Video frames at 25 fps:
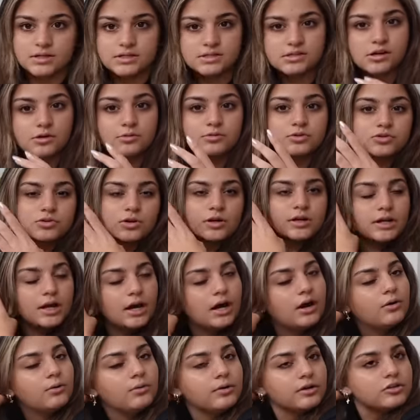a sandwich right
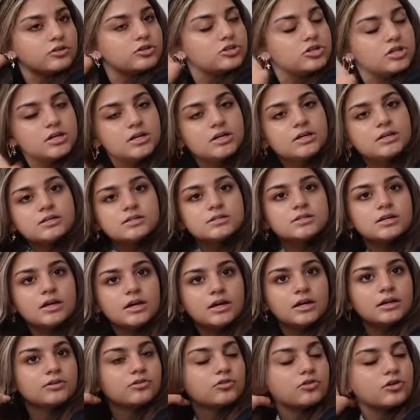now with cheese
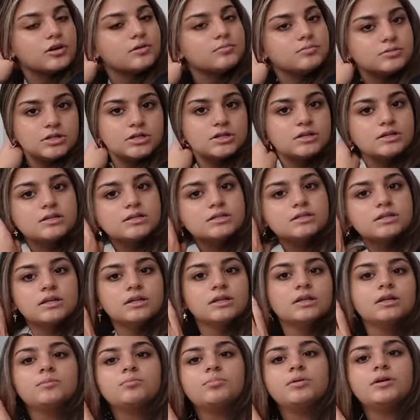and cream cheese,
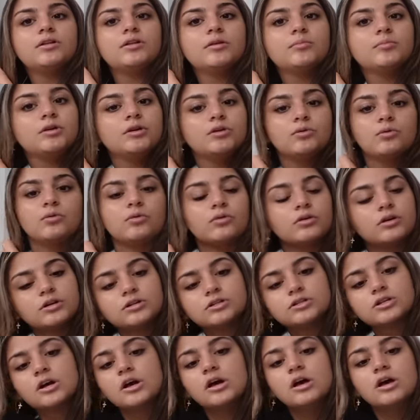and then peeling me an
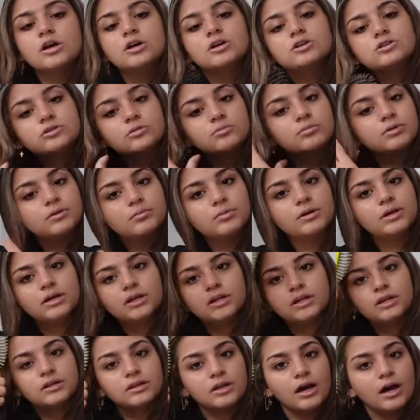orange. So I'm going to be
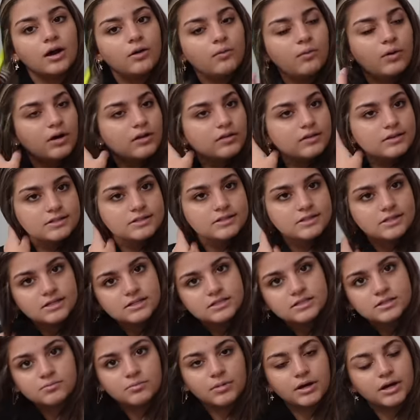eating that while this
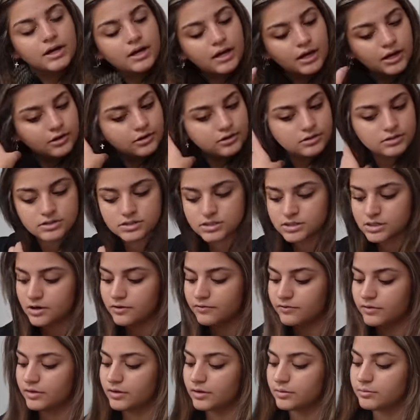sits in my hair and
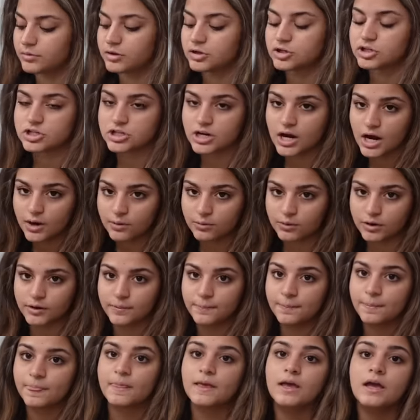stuff, and then I'm going to
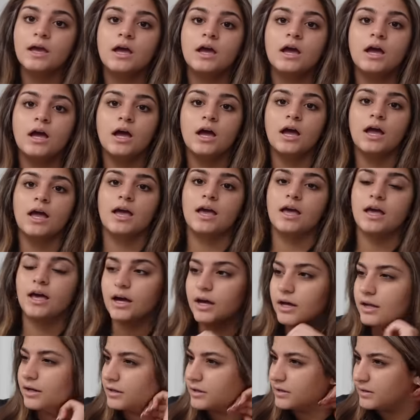shower
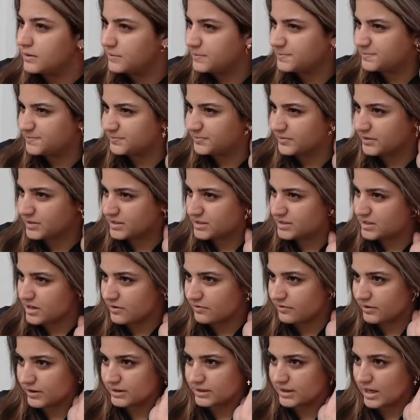and
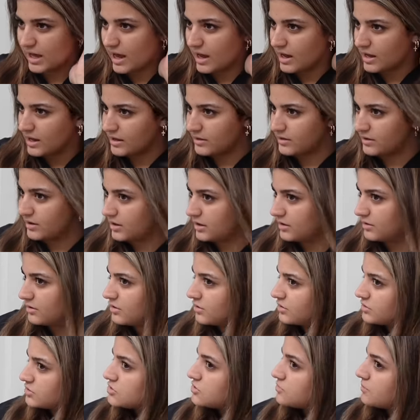stuff like that, and
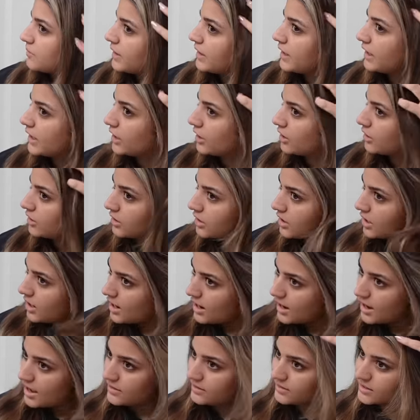then do my hair.
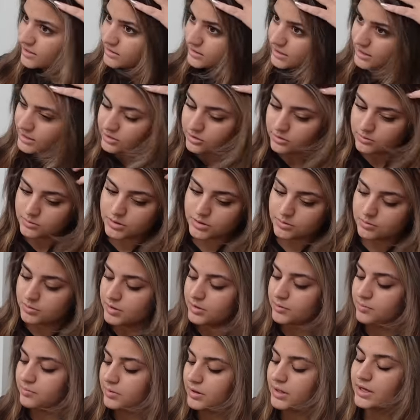And then later I'm going to
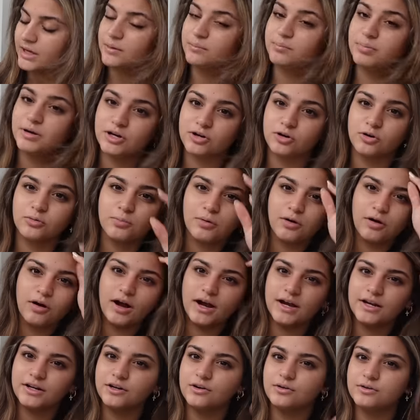be playing pickleball.
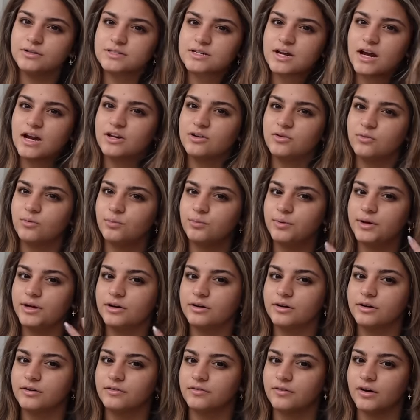I know it's kind of
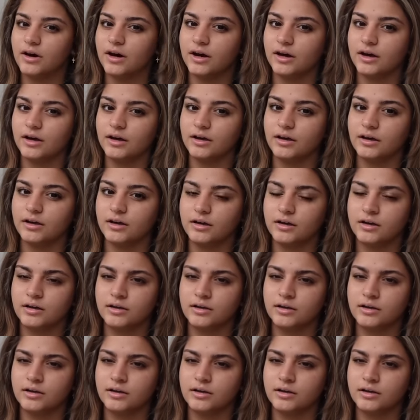weird if I